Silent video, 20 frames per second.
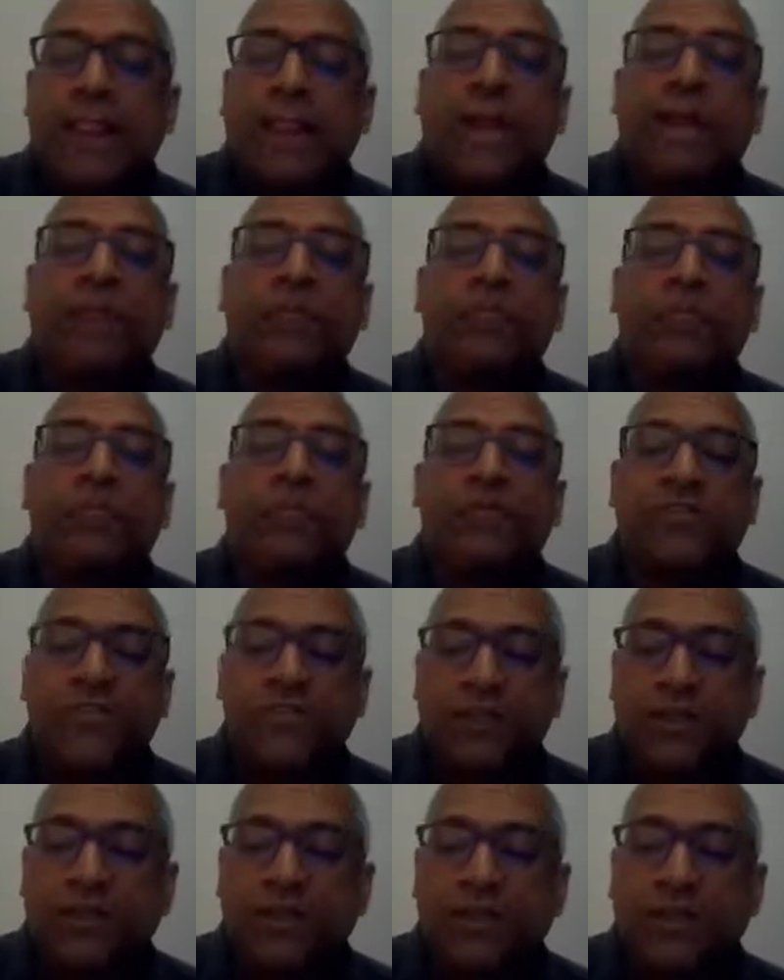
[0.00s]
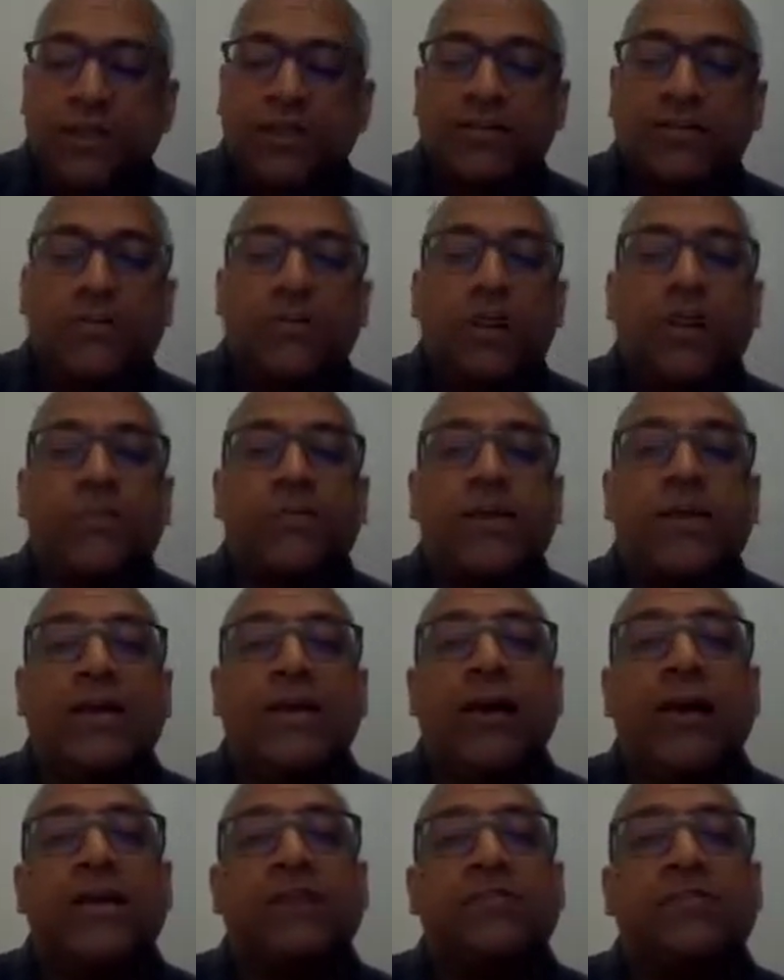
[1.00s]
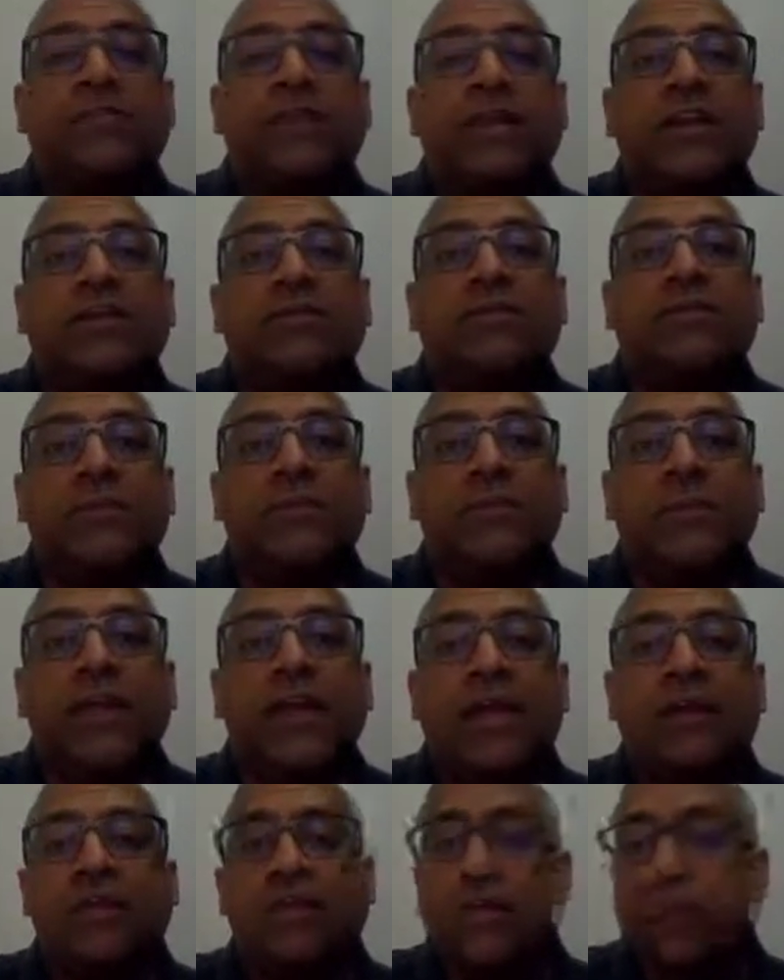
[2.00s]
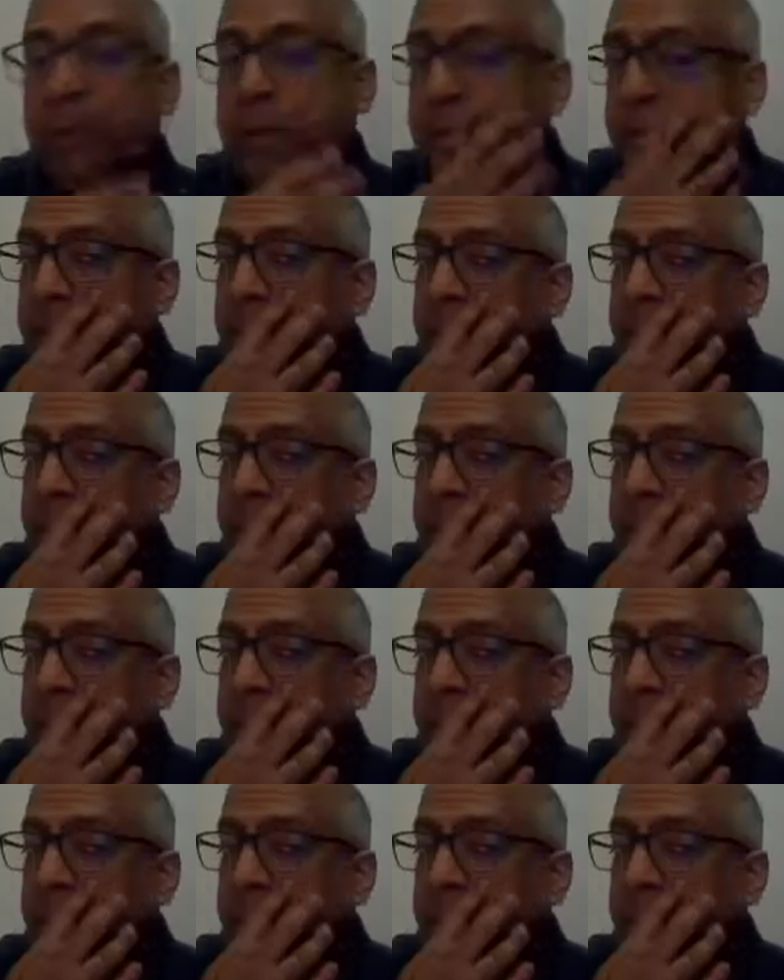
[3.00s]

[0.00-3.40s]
And specifically, it's about being isolated from nature.